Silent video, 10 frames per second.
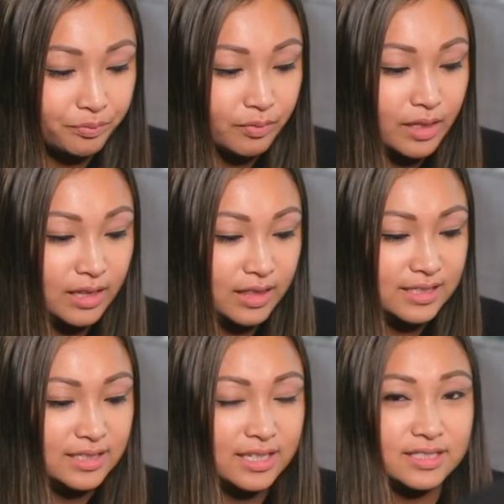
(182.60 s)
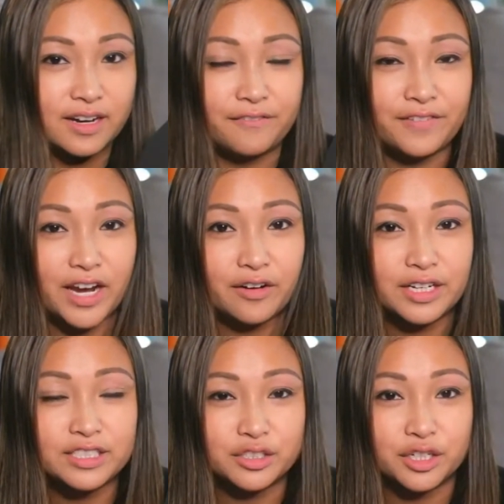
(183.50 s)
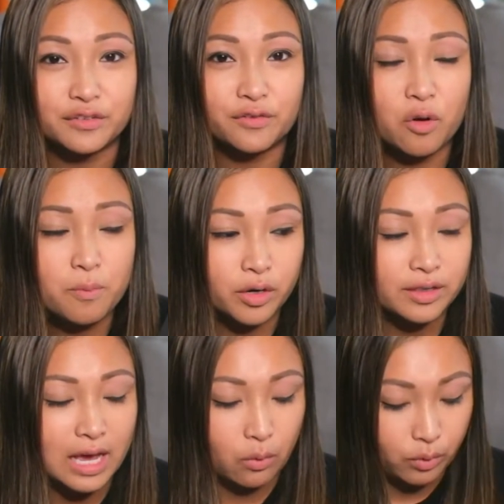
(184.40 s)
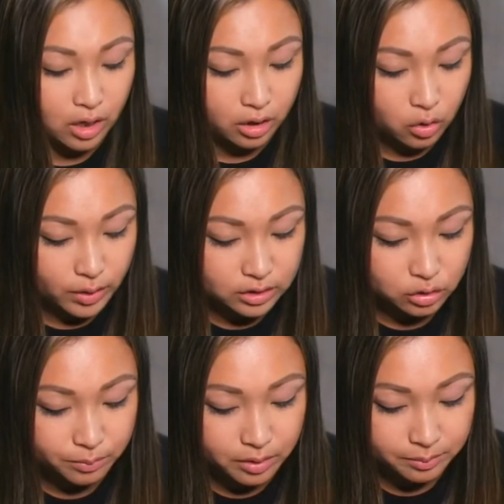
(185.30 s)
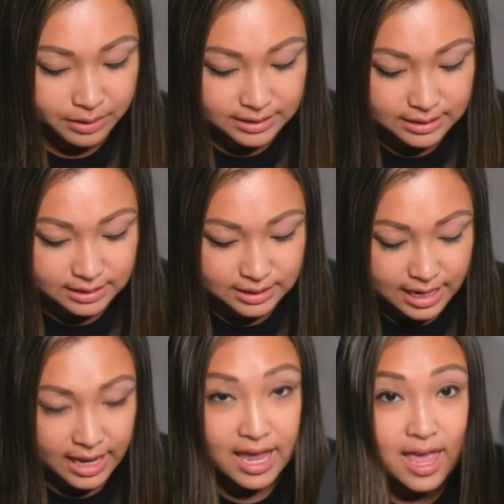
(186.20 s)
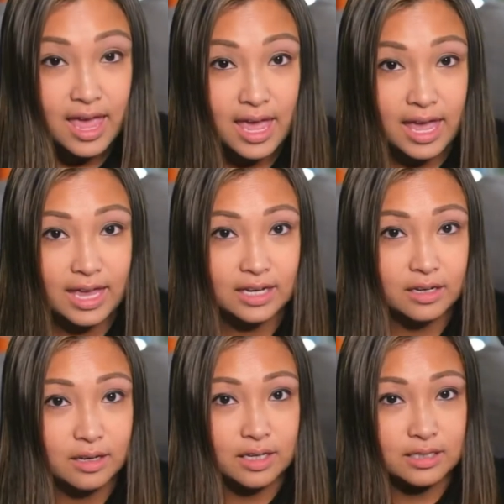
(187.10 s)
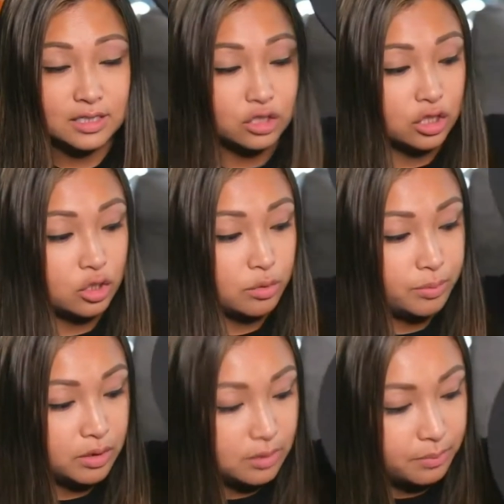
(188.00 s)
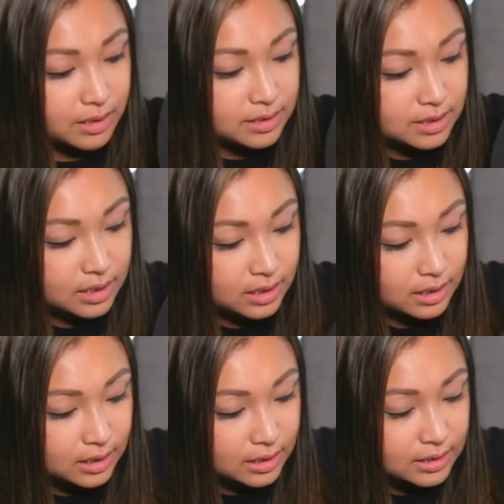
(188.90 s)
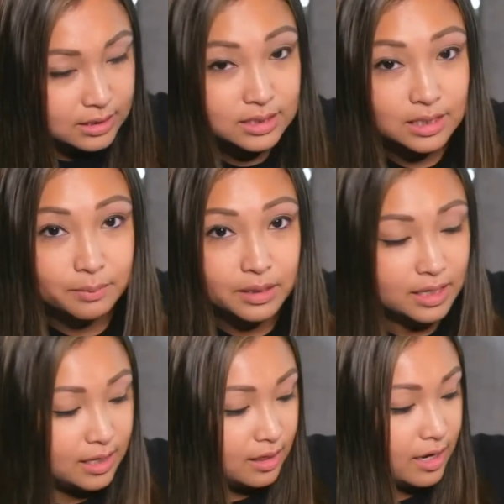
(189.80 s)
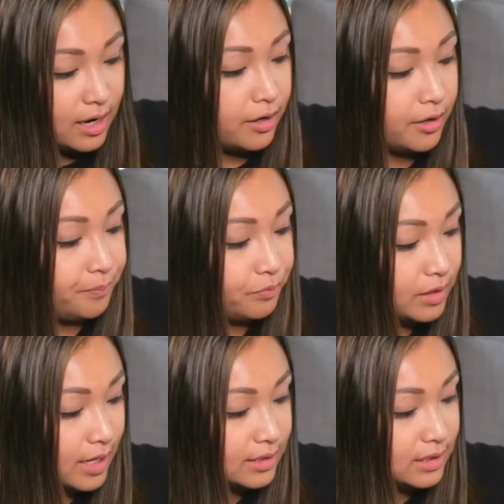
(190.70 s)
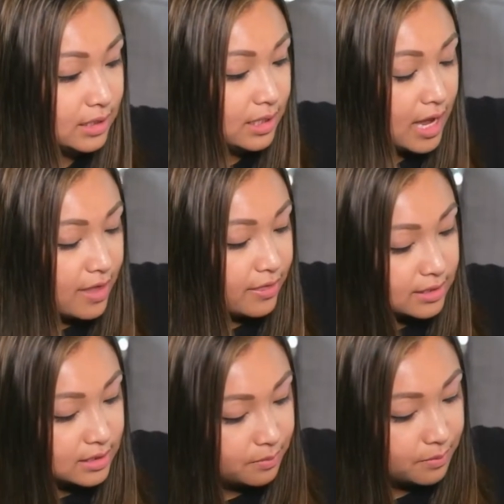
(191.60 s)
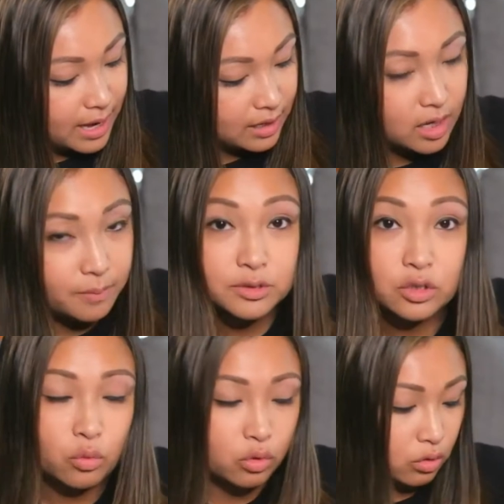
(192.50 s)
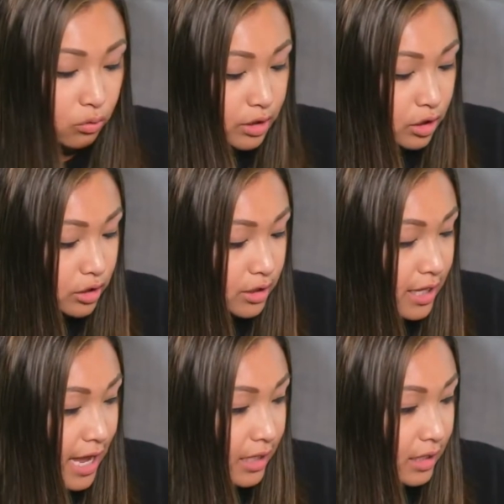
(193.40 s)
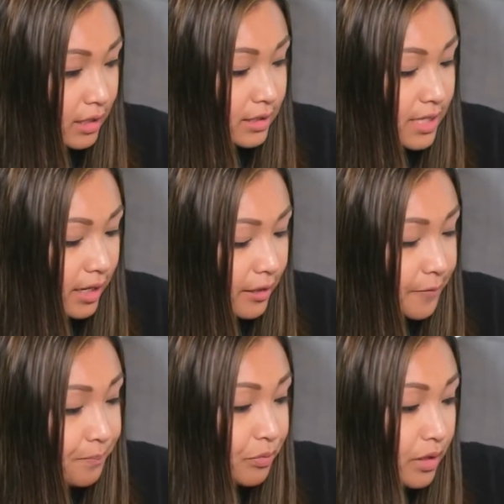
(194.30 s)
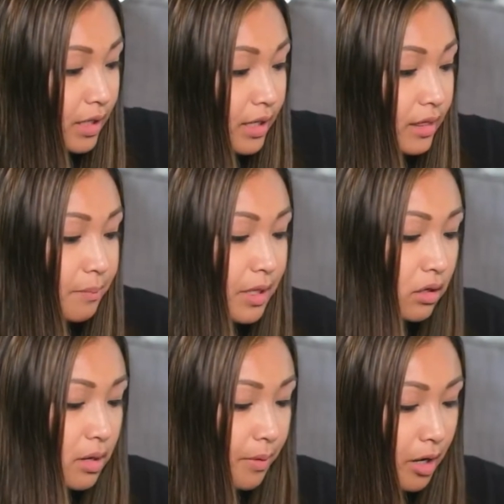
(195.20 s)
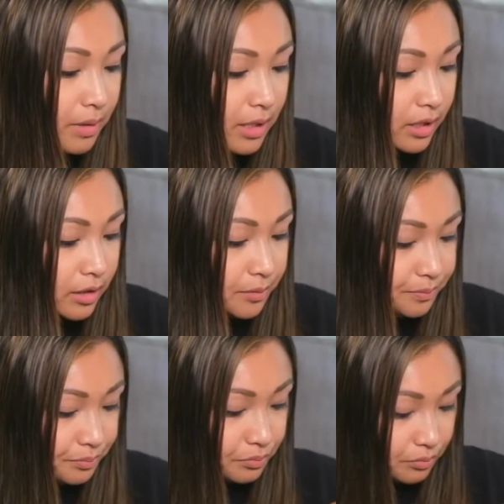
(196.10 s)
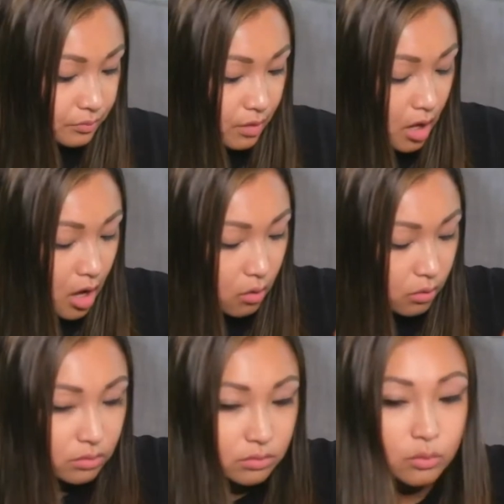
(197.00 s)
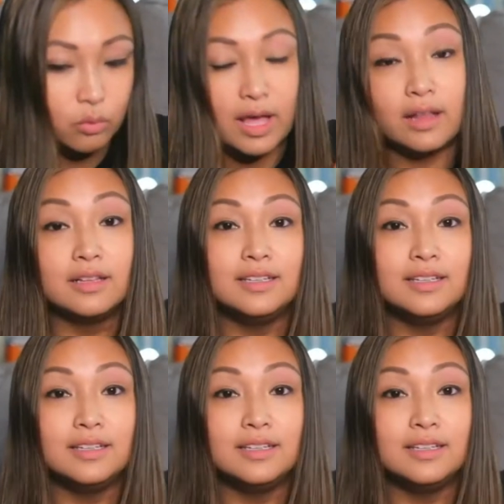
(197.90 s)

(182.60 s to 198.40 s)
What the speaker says: this is their very sturdy foam board that we are going to put pins in today. And essentially you would put the pins in, slip it in there nicely, and then zip it back up. So we'll return to that in a sec. In the middle compartment here, oh, well,